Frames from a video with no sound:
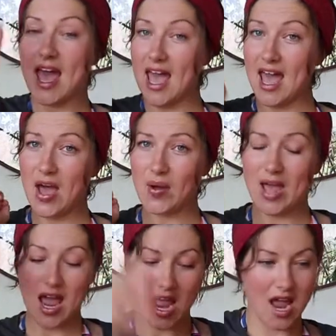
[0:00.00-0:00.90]

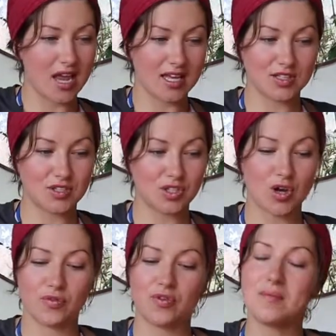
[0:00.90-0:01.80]
Okay.
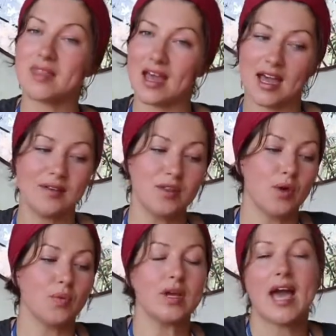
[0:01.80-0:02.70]
So from there,
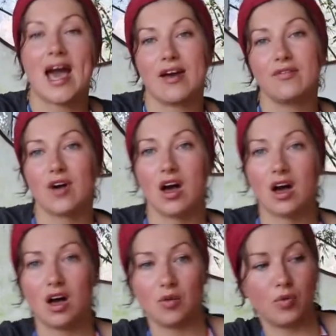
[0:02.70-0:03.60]
we have our
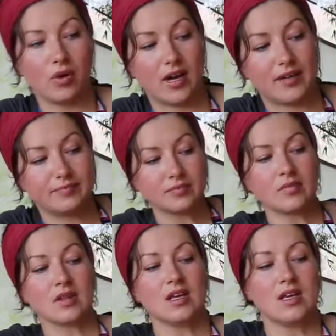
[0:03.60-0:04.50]
hot water.
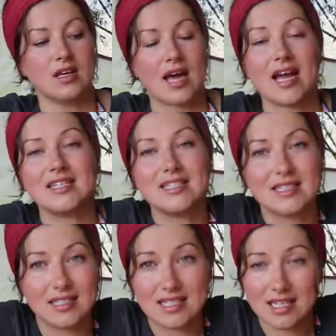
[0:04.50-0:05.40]
I
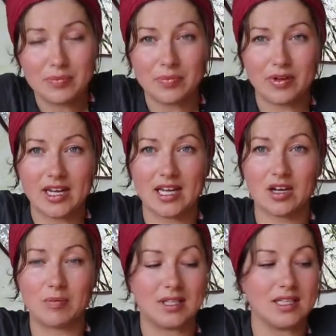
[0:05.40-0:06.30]
didn't bring it
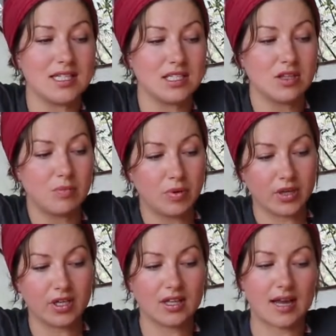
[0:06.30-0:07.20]
completely to the
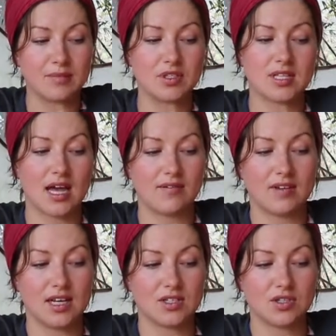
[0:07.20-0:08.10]
boil. I'm just
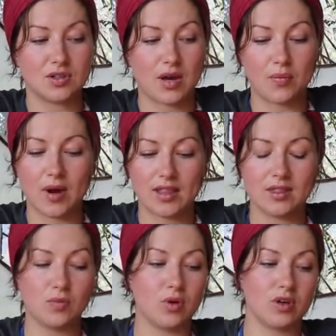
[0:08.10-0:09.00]
having it so that when
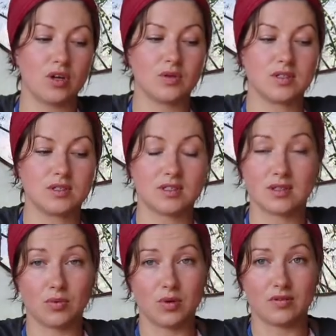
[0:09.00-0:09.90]
the
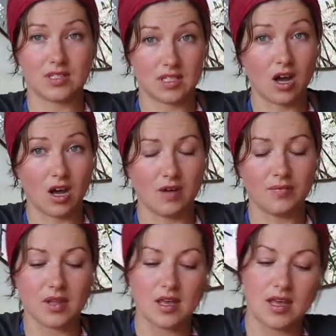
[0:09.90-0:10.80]
water is hot,
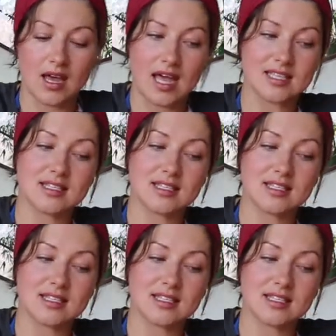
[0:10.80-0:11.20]
as